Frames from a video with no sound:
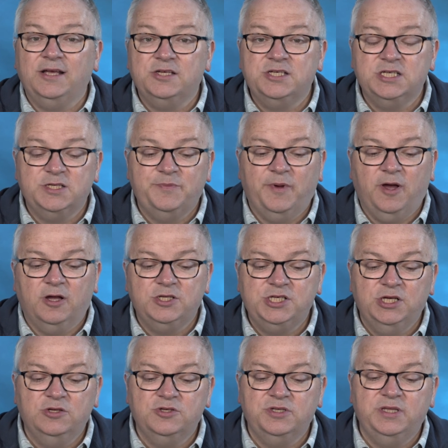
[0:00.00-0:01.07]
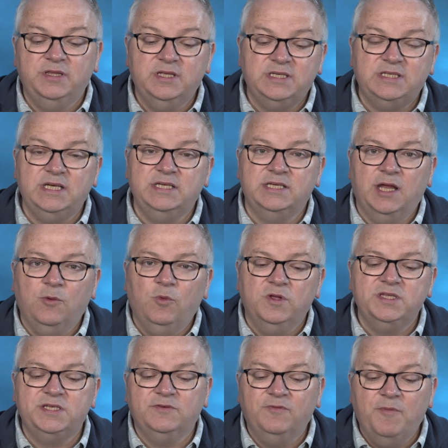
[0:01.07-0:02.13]
anxious about our children in this season, I
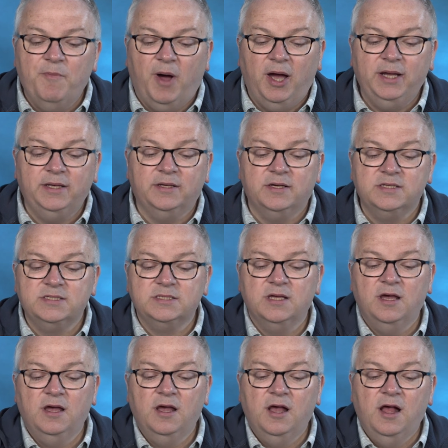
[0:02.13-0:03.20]
want to remind us